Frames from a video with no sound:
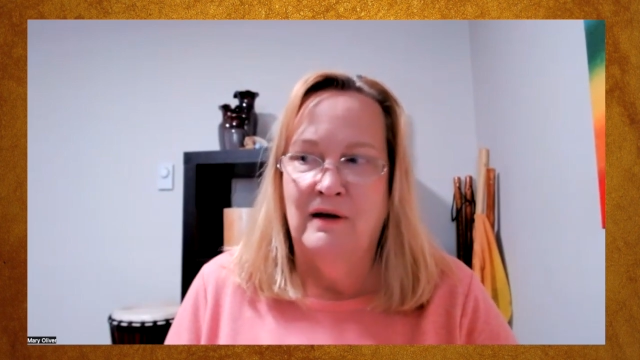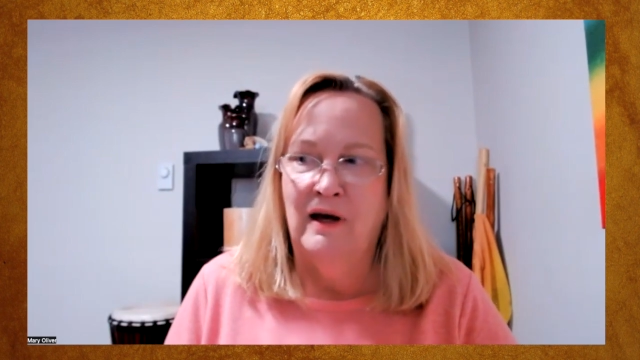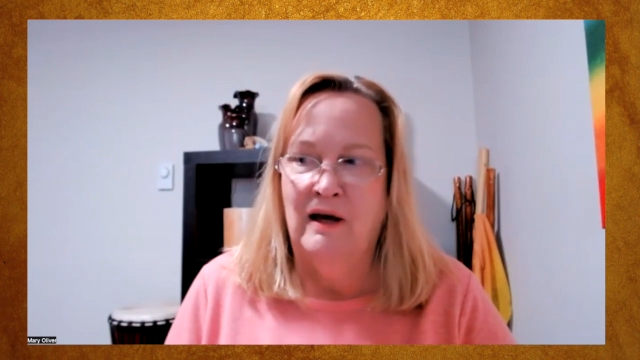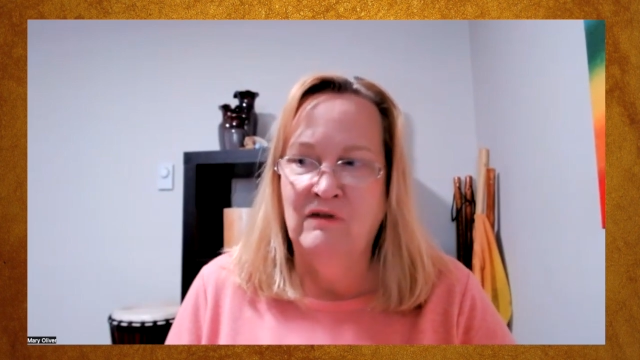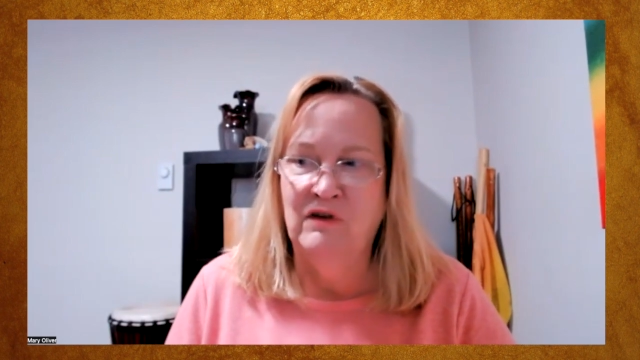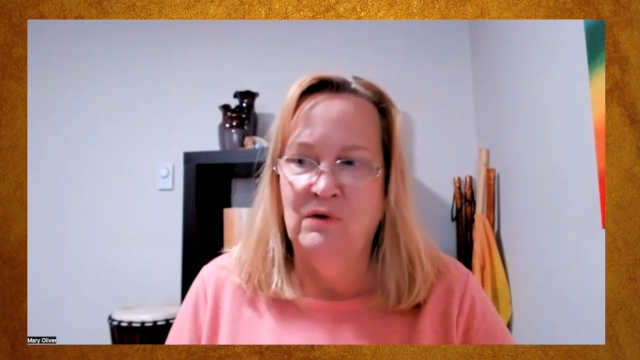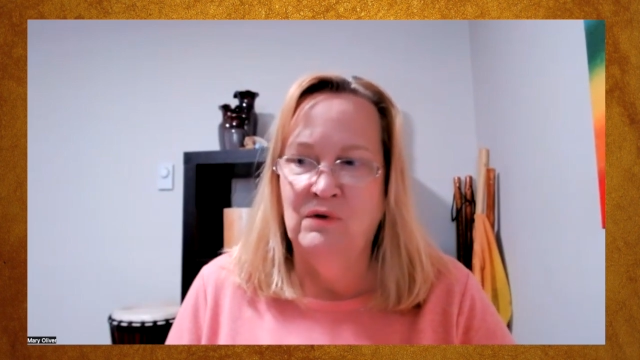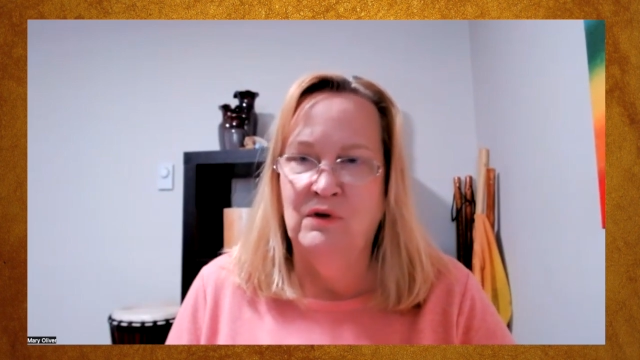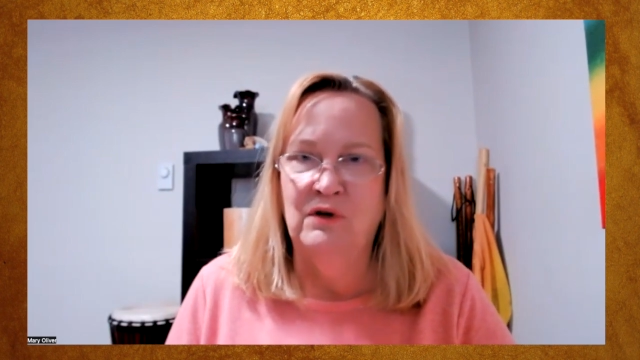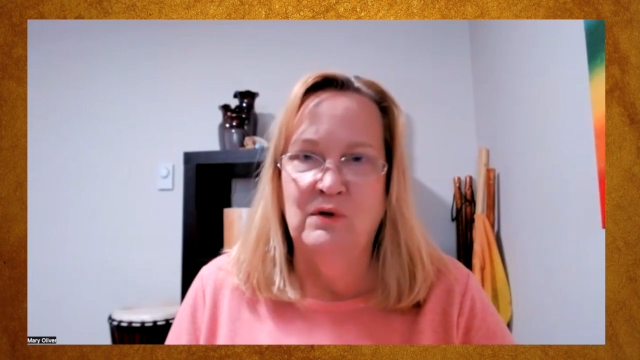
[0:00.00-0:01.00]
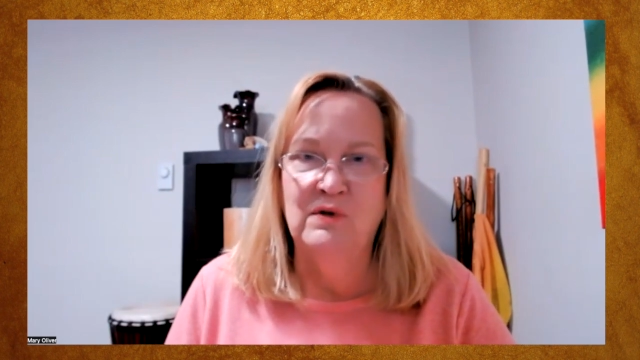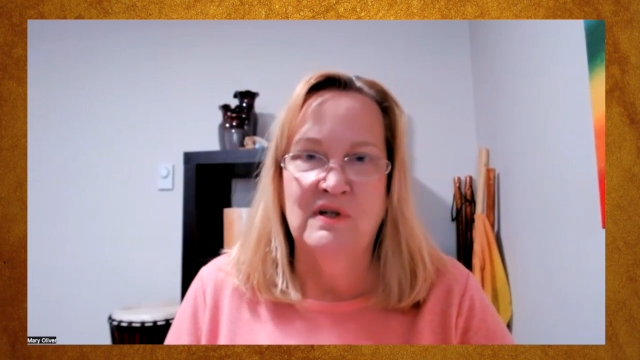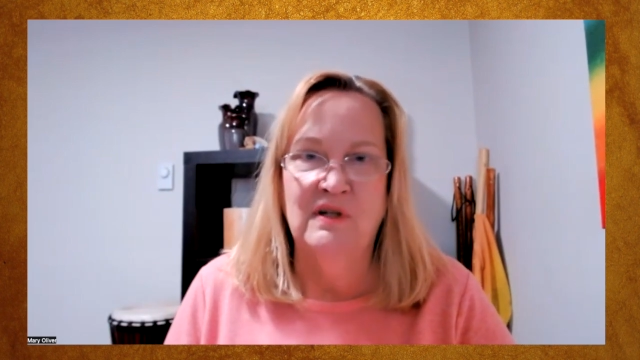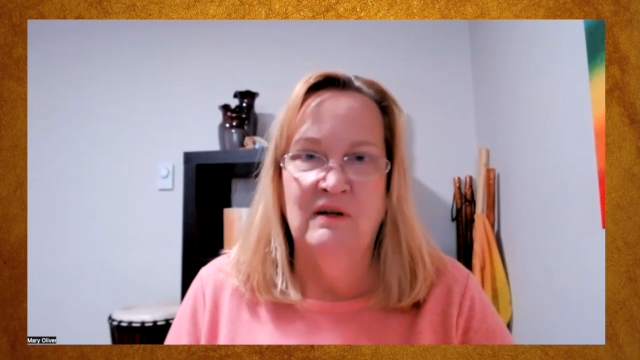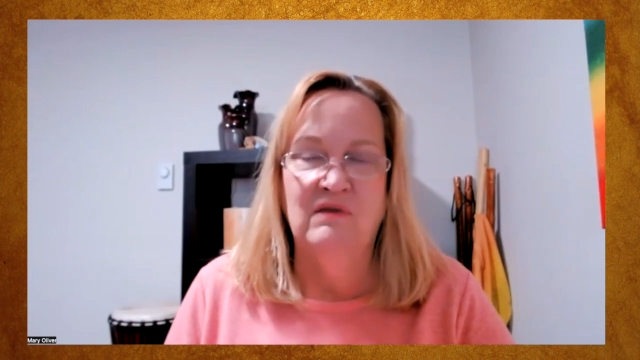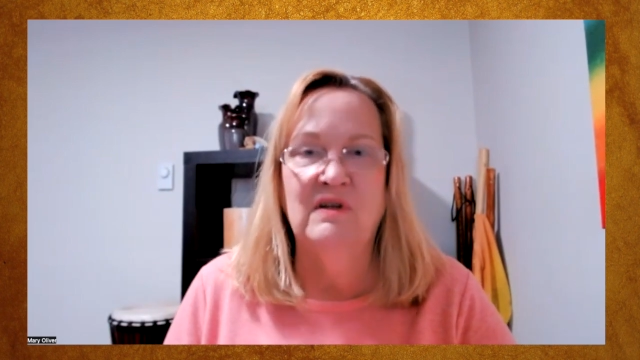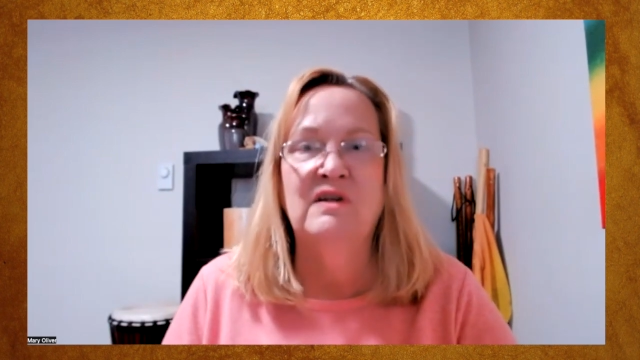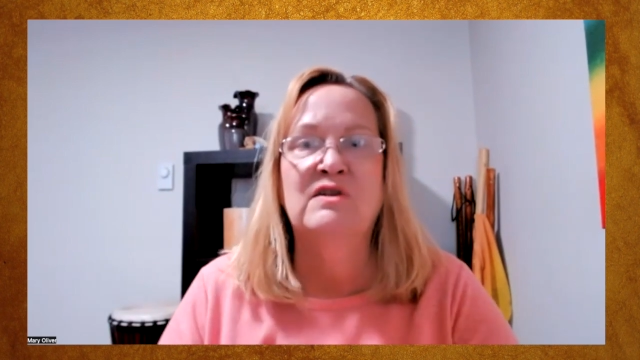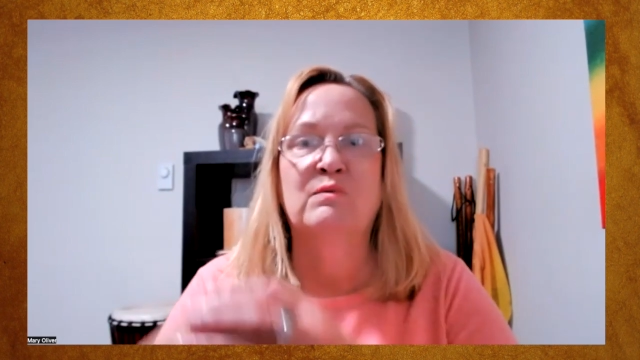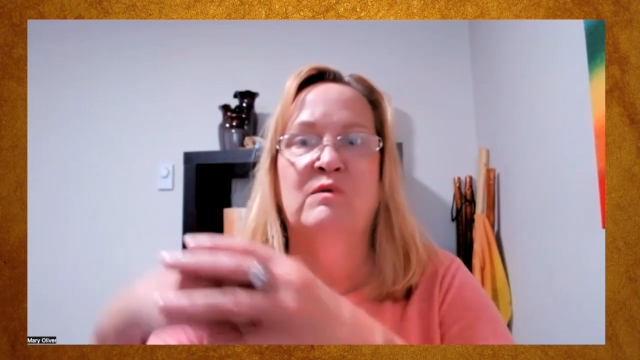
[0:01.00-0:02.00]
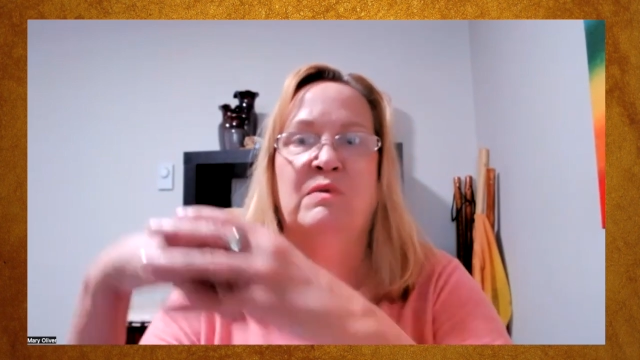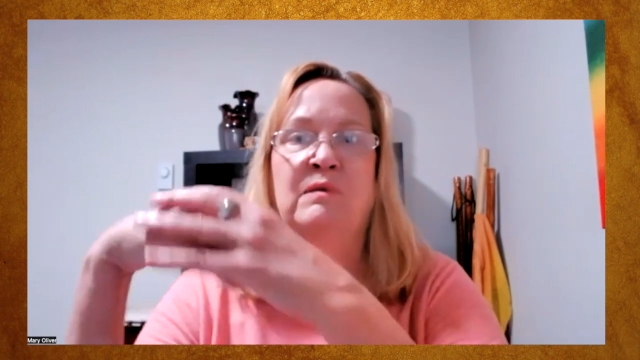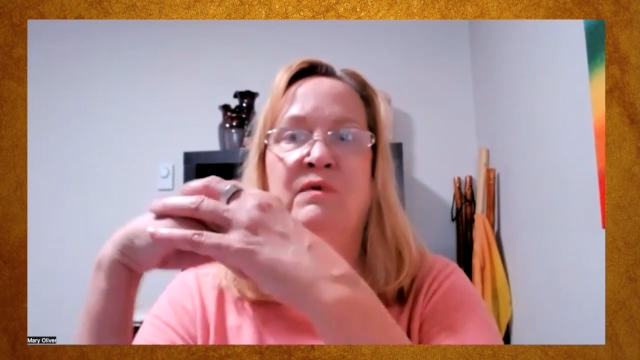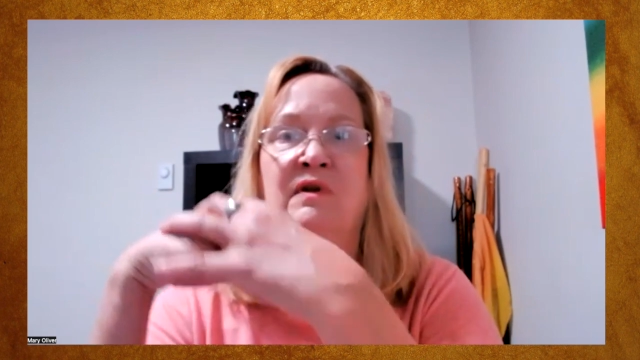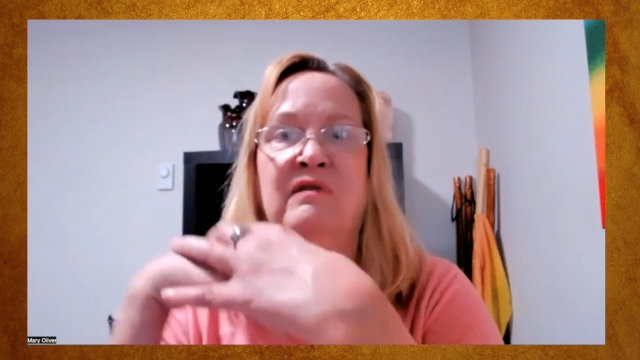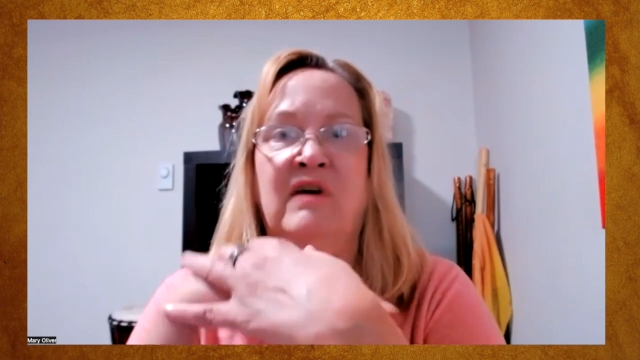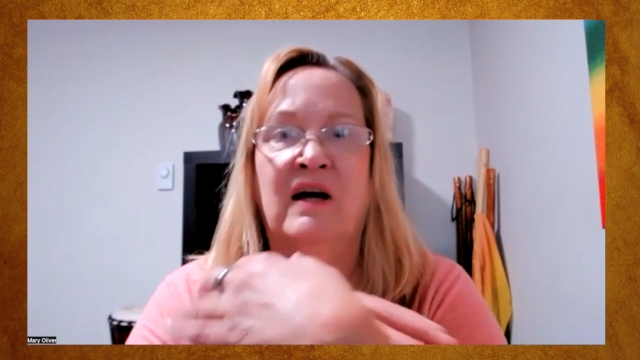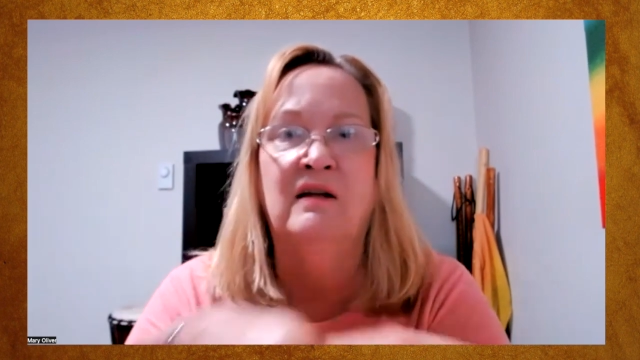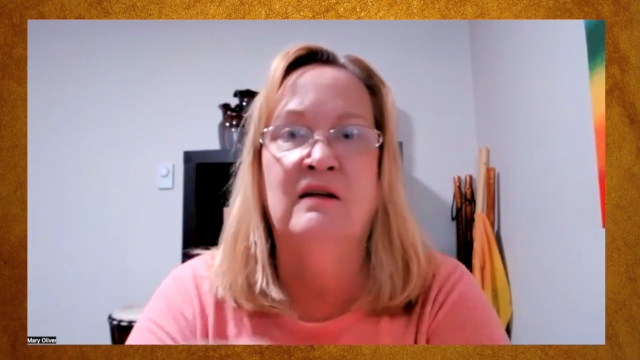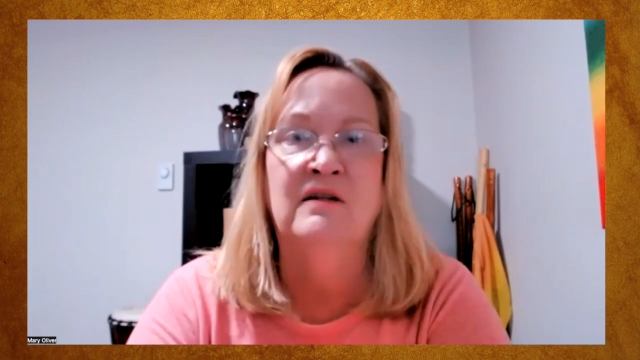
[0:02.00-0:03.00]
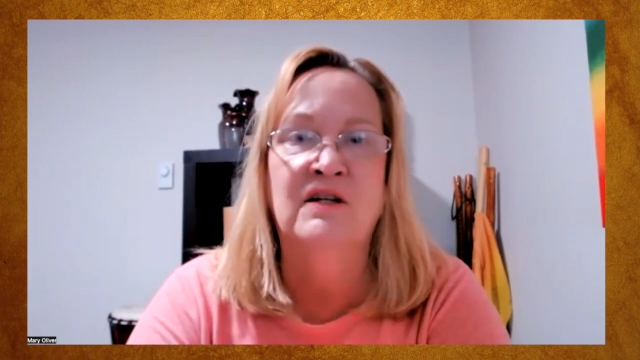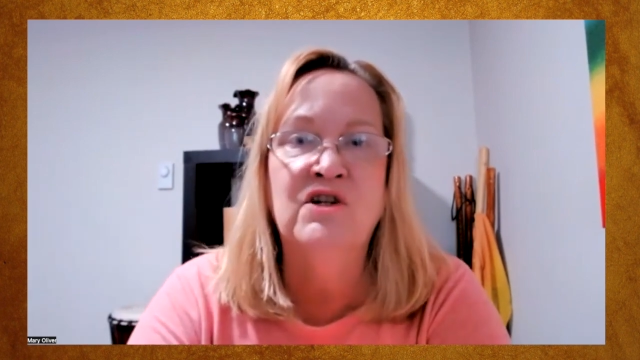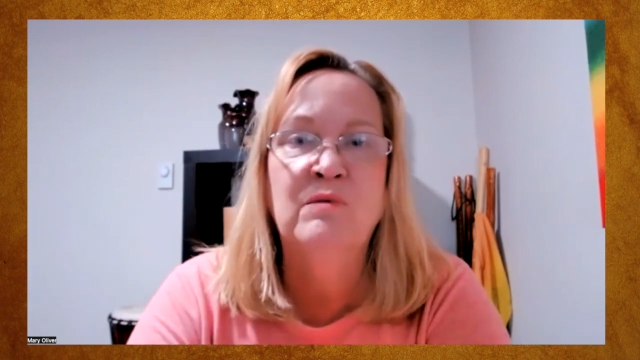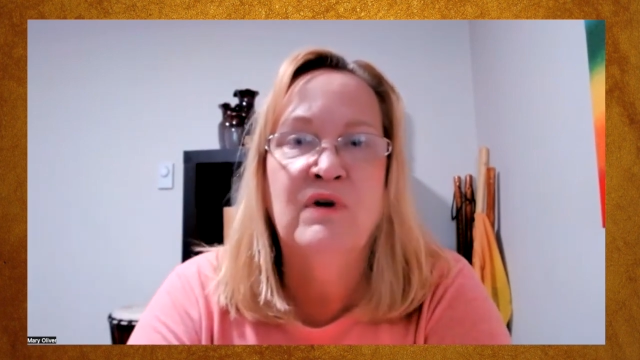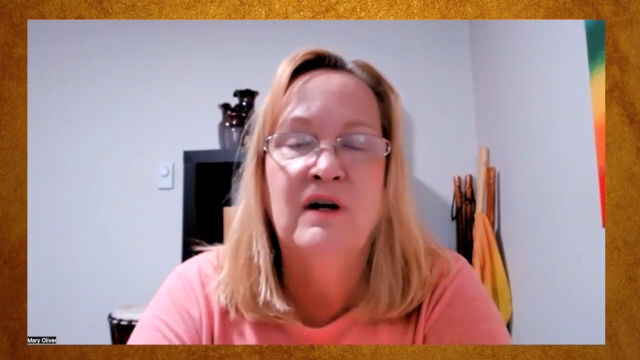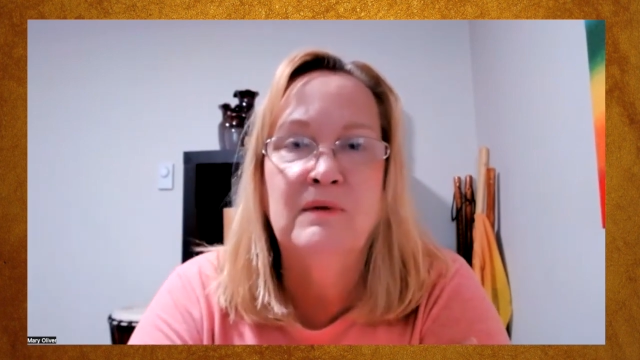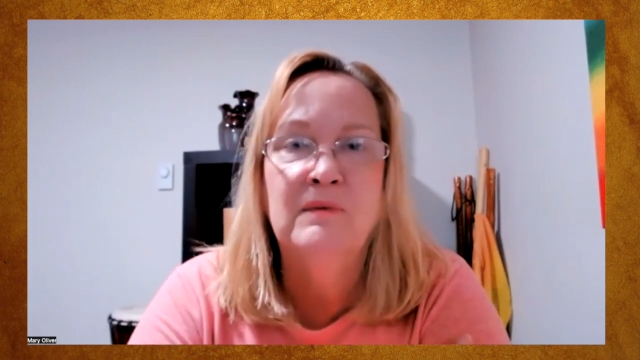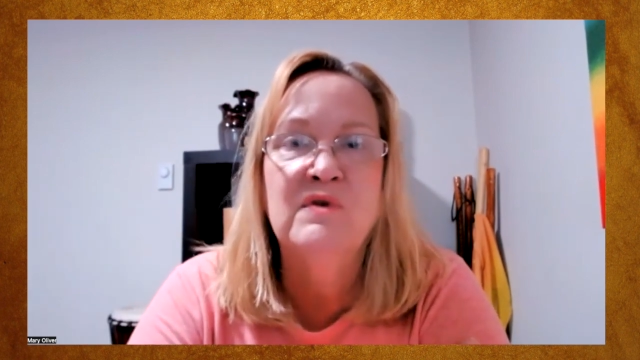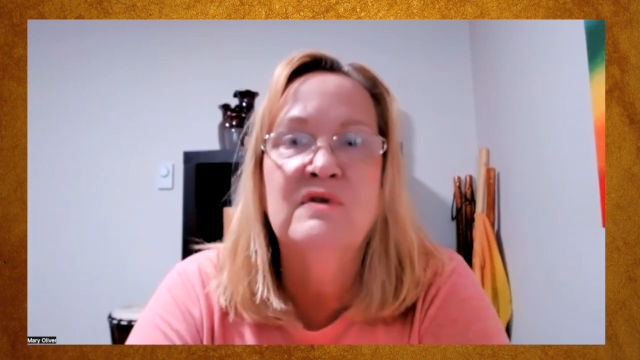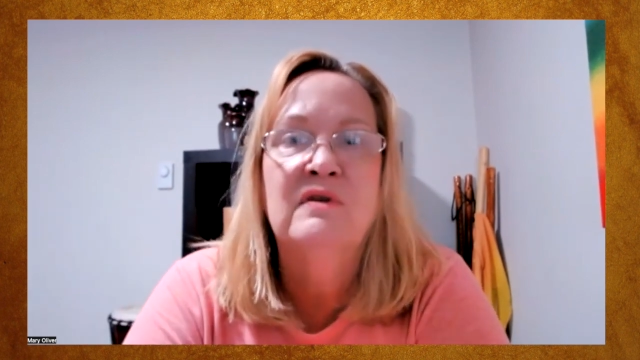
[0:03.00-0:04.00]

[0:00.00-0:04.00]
Have you used any of these with people that have had addiction problems?